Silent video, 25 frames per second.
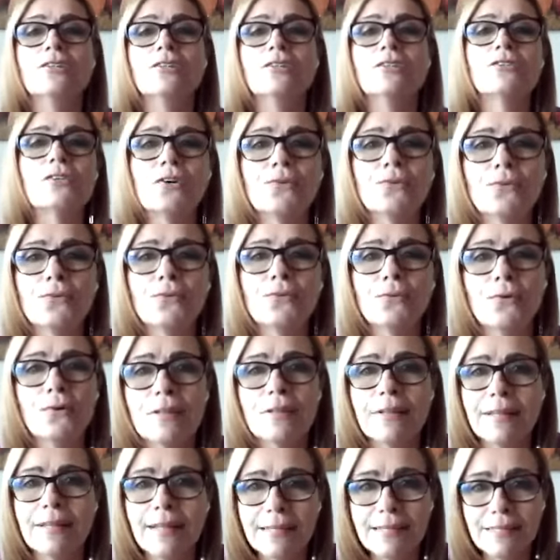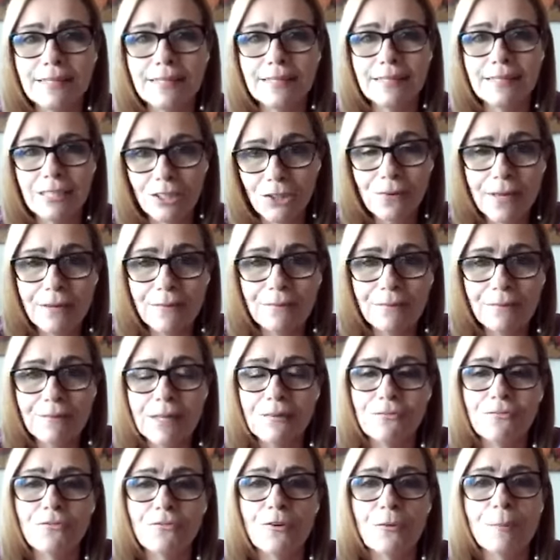so that you have
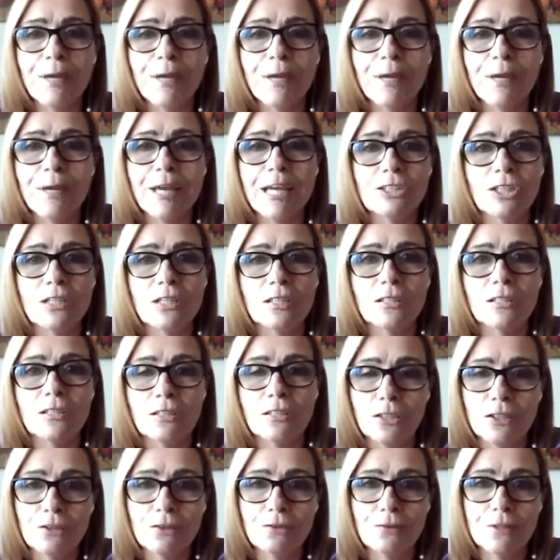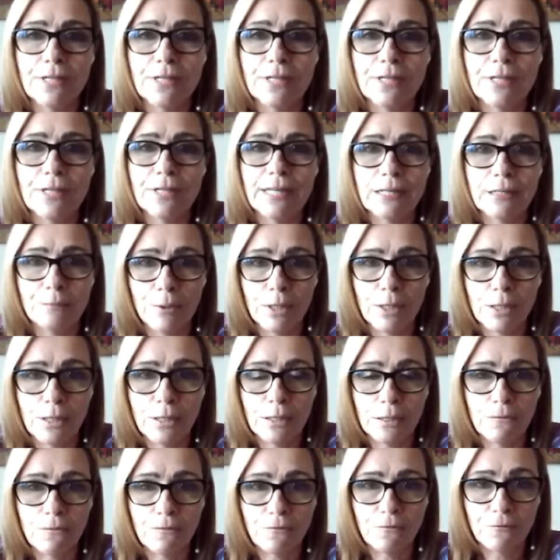the information you need
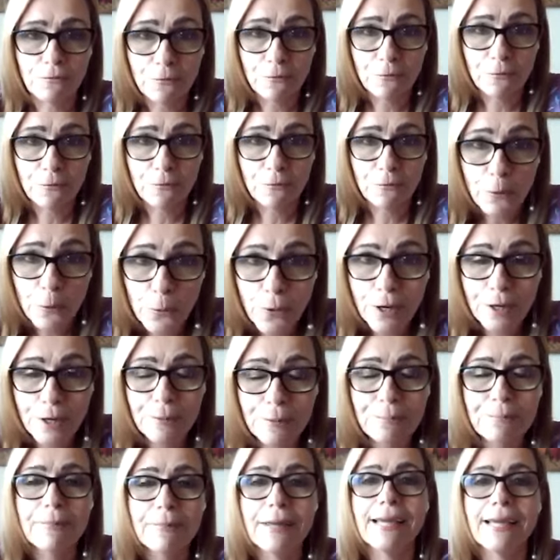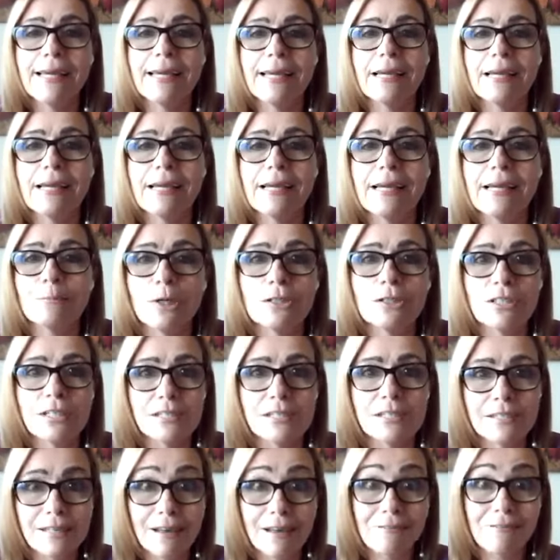before making a
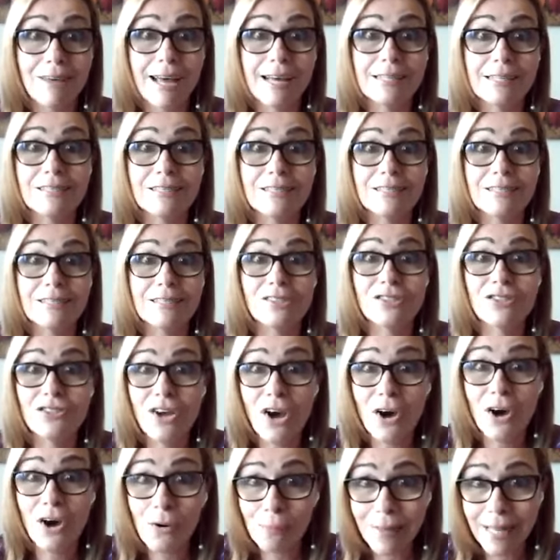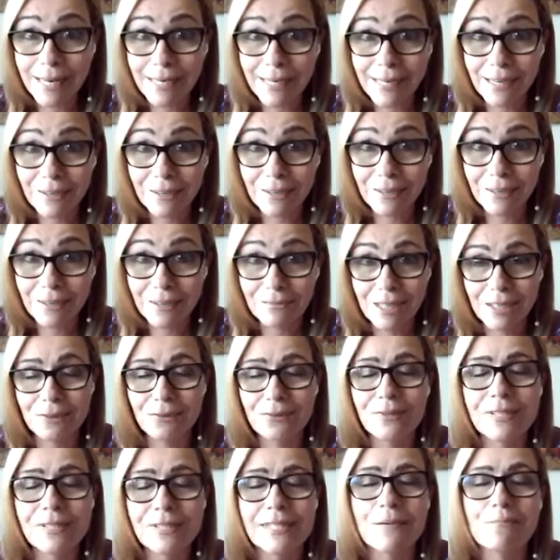purchase. I've had so many of
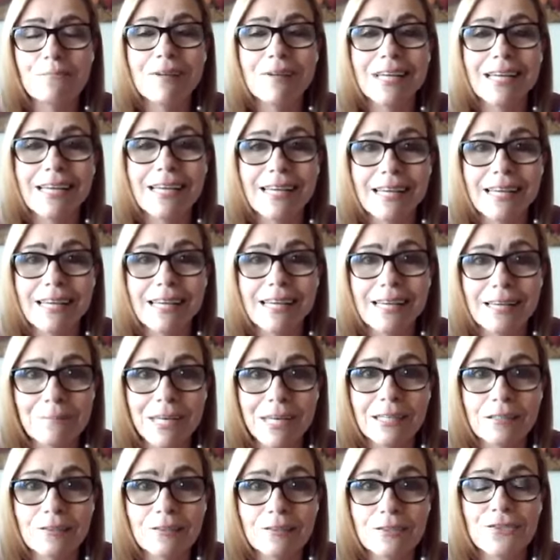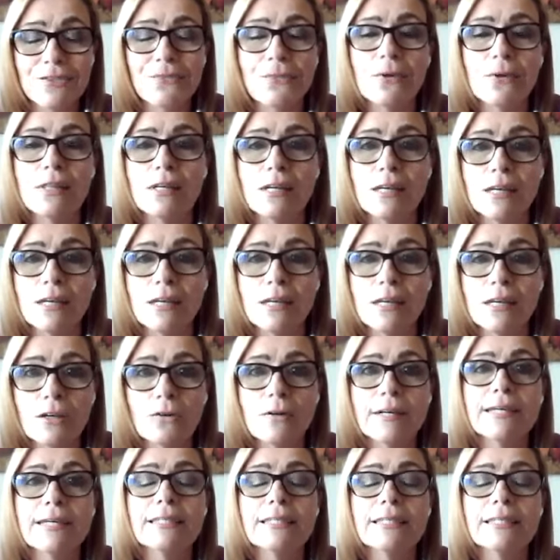you send me emails with
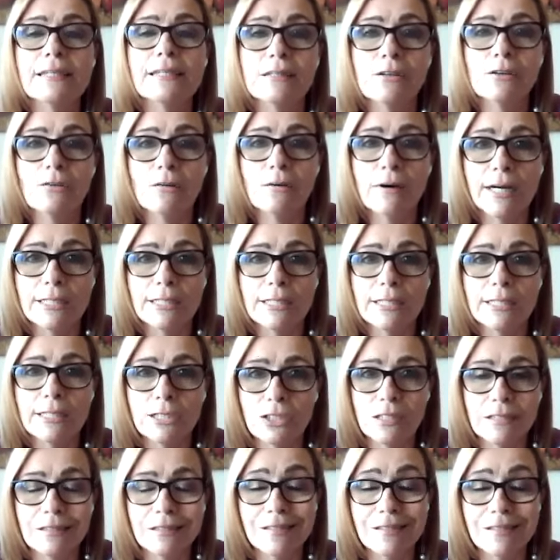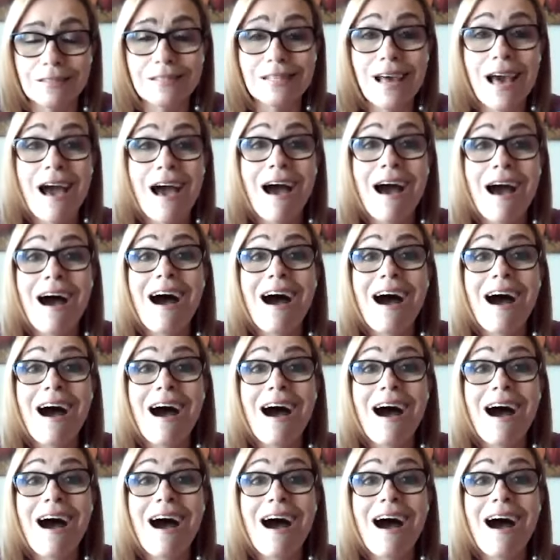inquiries and questions.